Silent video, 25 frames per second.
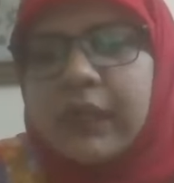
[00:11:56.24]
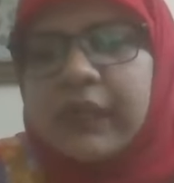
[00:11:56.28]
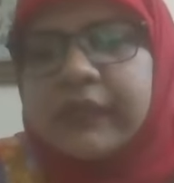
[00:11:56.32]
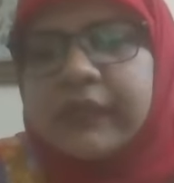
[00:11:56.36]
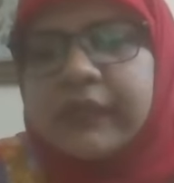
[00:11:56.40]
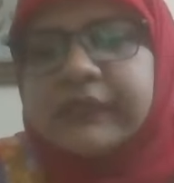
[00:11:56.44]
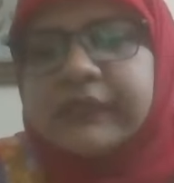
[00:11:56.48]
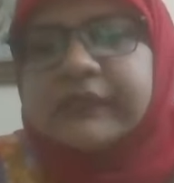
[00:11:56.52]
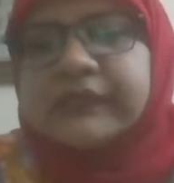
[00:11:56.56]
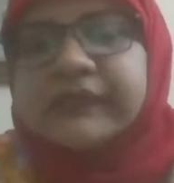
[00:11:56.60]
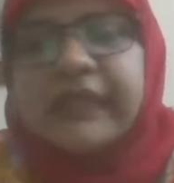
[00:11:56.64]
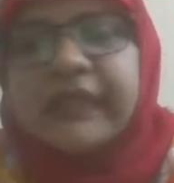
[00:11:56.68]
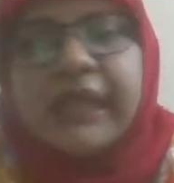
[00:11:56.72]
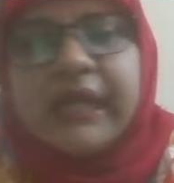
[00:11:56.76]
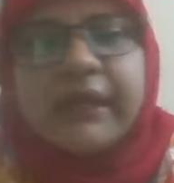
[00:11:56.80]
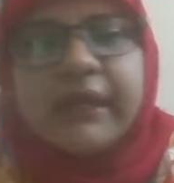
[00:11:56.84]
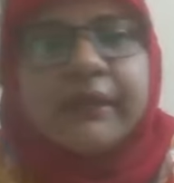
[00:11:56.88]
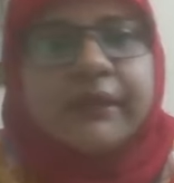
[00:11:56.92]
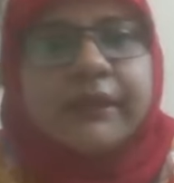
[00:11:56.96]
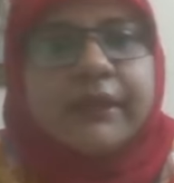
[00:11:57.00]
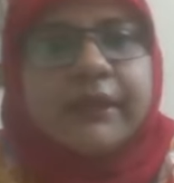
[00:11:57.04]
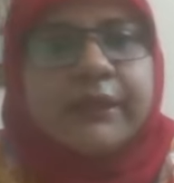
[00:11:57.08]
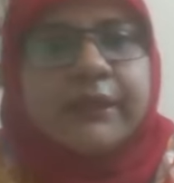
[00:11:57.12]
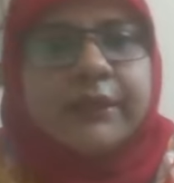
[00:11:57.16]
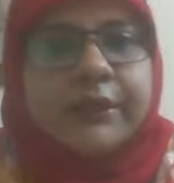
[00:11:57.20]

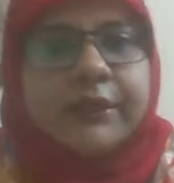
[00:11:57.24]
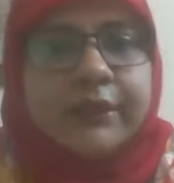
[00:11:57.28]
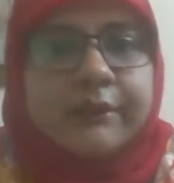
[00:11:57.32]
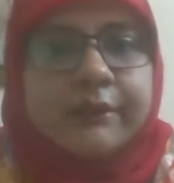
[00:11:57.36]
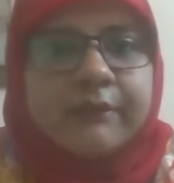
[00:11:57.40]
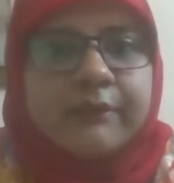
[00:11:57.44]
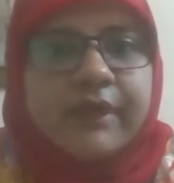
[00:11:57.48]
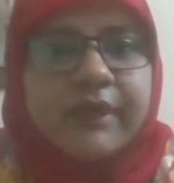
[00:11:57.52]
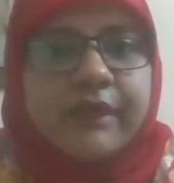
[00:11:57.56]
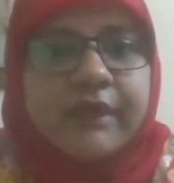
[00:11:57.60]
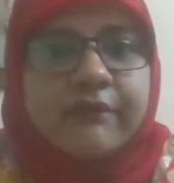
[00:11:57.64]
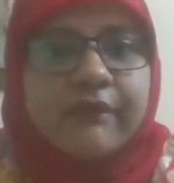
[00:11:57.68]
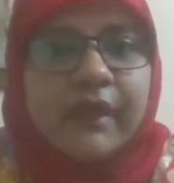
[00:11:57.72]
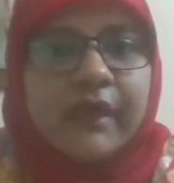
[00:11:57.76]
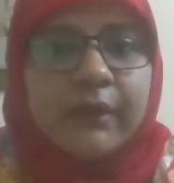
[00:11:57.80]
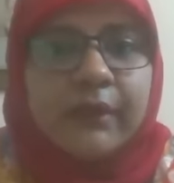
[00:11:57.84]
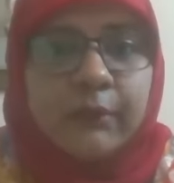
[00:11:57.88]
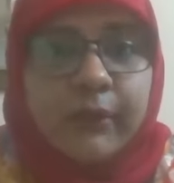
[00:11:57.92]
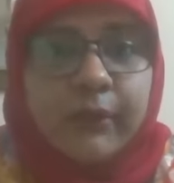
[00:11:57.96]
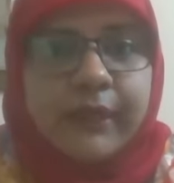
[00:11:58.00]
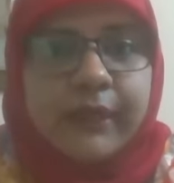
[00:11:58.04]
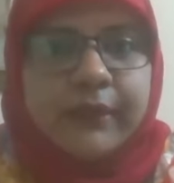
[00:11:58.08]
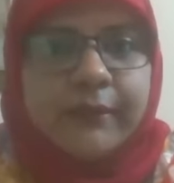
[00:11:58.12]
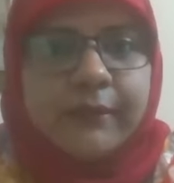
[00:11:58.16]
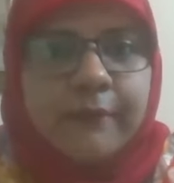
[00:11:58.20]
understand the term
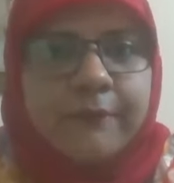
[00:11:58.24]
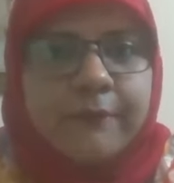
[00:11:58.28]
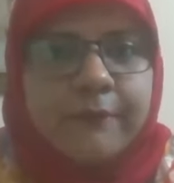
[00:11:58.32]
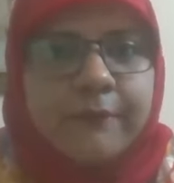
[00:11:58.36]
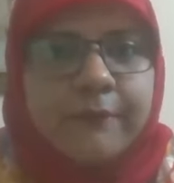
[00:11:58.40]
evaluate.